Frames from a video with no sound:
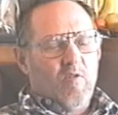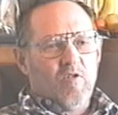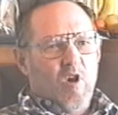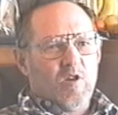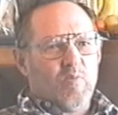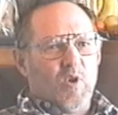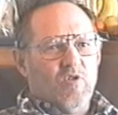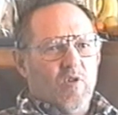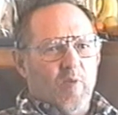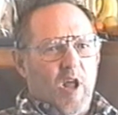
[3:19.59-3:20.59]
He was always
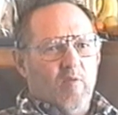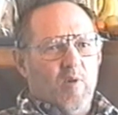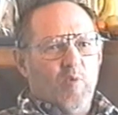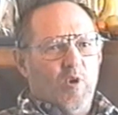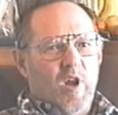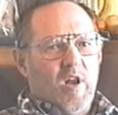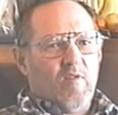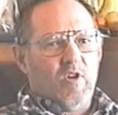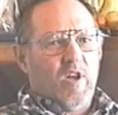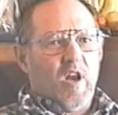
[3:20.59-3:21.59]
putting somebody on report, and they
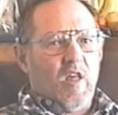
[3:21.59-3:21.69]
never did